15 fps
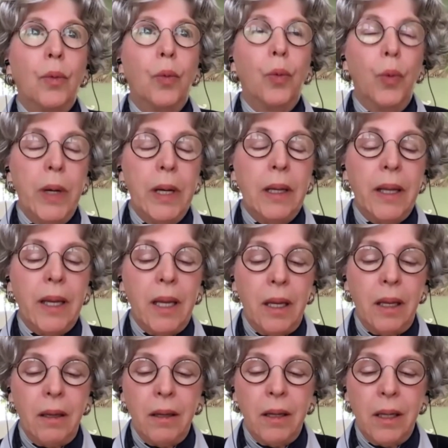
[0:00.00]

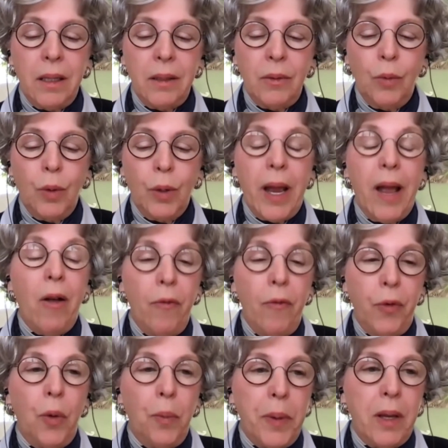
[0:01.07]
really were
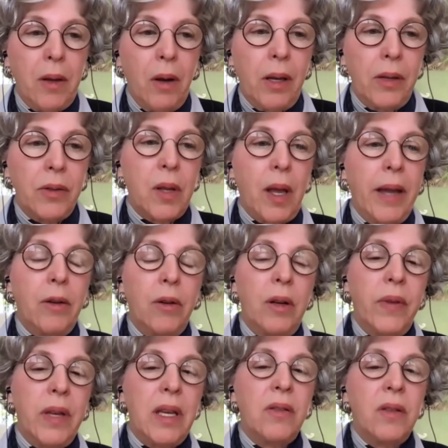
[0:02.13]
helpful because I could
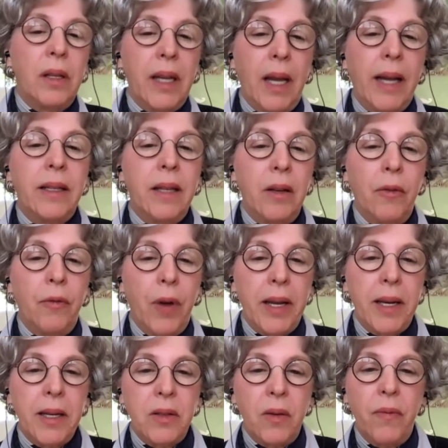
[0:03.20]
have easily
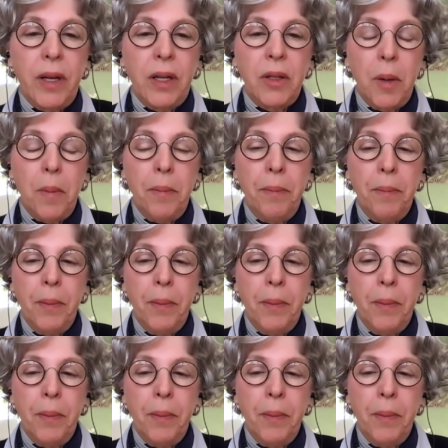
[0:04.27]
identified as a victim.